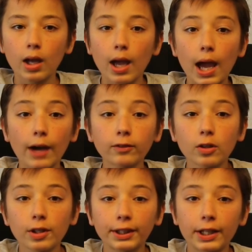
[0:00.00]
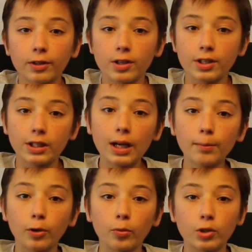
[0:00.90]
After the letter is a
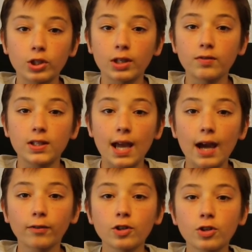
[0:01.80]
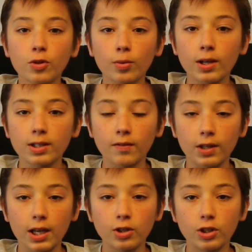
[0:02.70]
number which gives the average thrust of
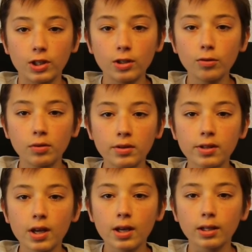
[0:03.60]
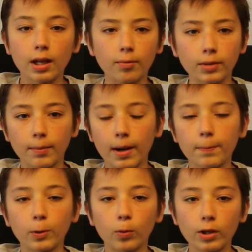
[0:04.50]
the engine in newtons. Now, you might
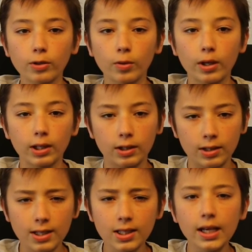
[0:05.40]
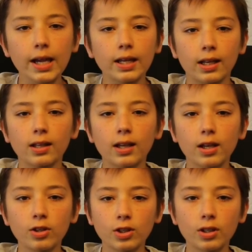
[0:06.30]
be wondering, does the A8
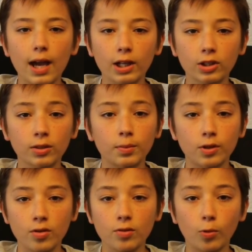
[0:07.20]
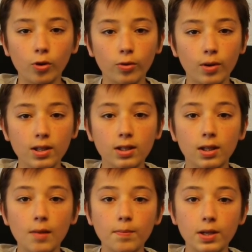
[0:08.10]
engine actually produce more thrust than
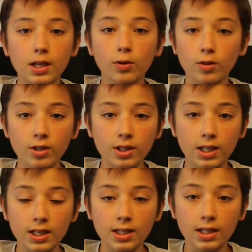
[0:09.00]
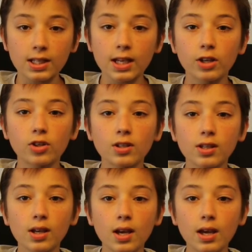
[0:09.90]
the B or C6 engines?
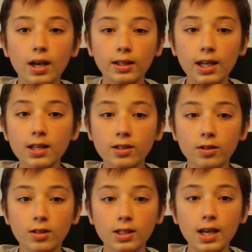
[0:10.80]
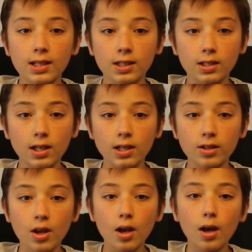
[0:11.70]
And the answer is yes, it
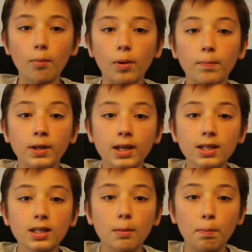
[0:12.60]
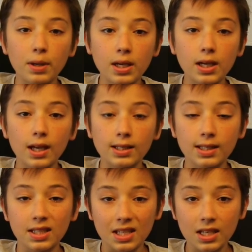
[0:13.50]
does. But because the B and
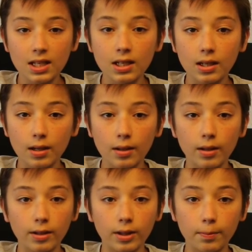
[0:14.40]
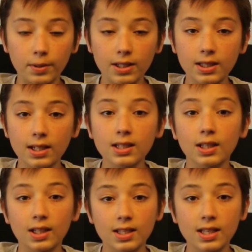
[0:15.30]
C, the B6 and
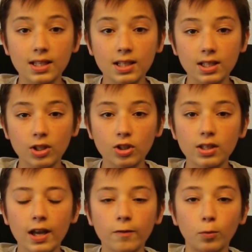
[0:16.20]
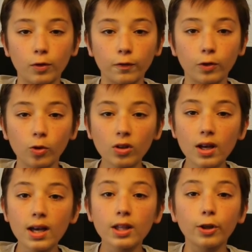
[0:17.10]
the C6 engines have more fuel,
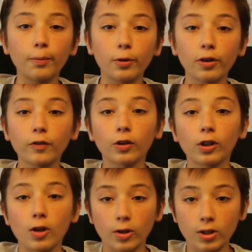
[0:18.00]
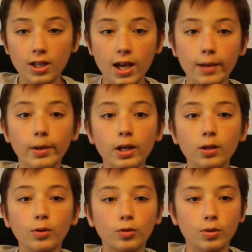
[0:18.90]
they'll burn for a longer time,
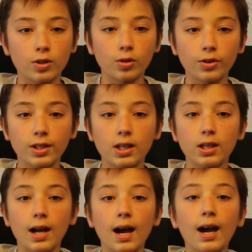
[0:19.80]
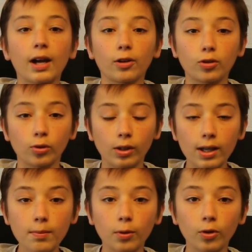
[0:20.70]
which results in a higher total
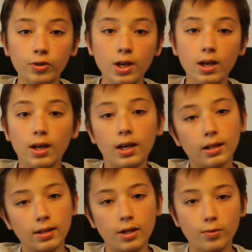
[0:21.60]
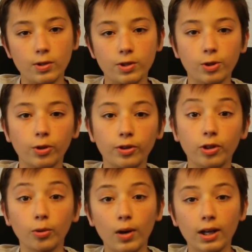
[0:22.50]
impulse, and as a result,
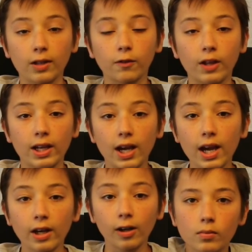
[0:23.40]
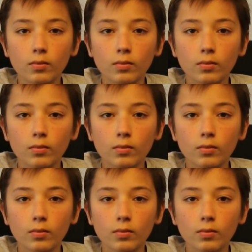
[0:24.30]
your rocket flying higher.